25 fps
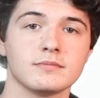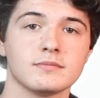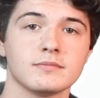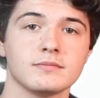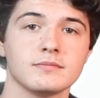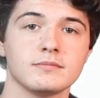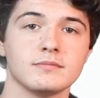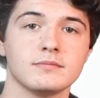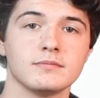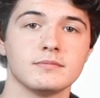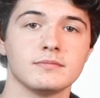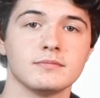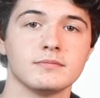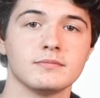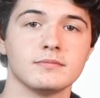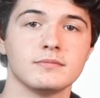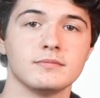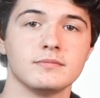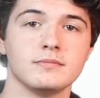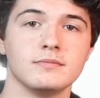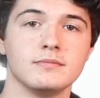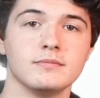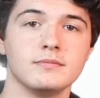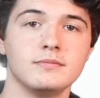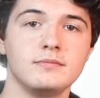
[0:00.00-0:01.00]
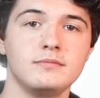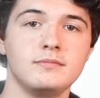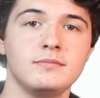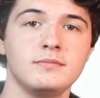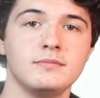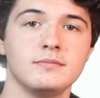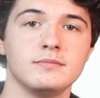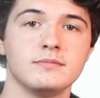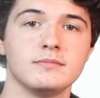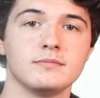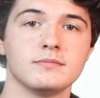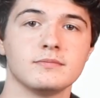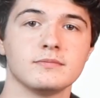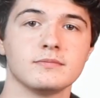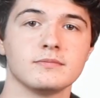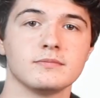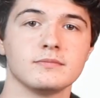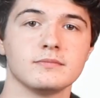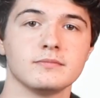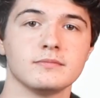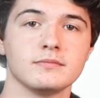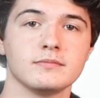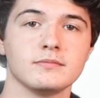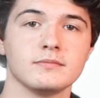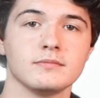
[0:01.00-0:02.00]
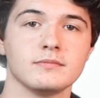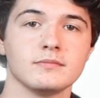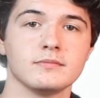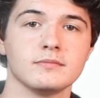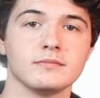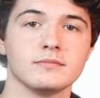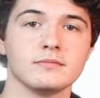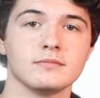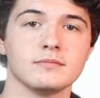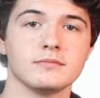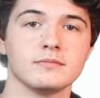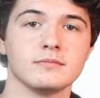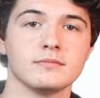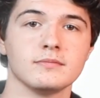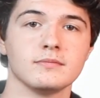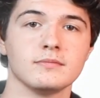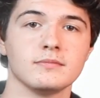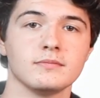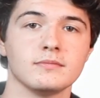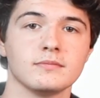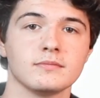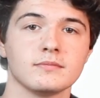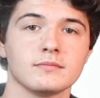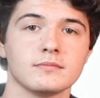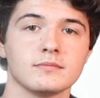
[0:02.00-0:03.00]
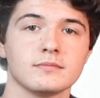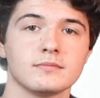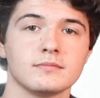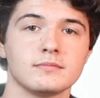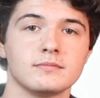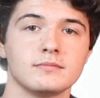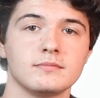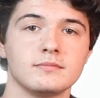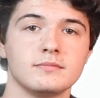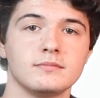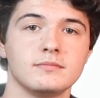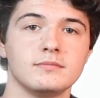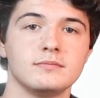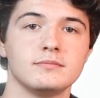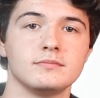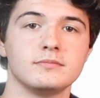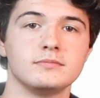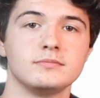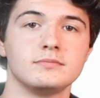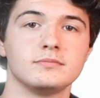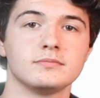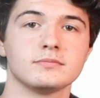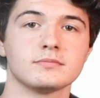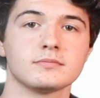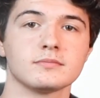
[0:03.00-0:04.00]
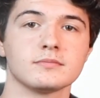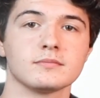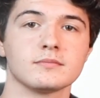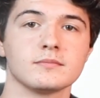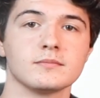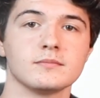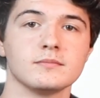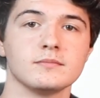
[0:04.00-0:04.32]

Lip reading: (not speaking)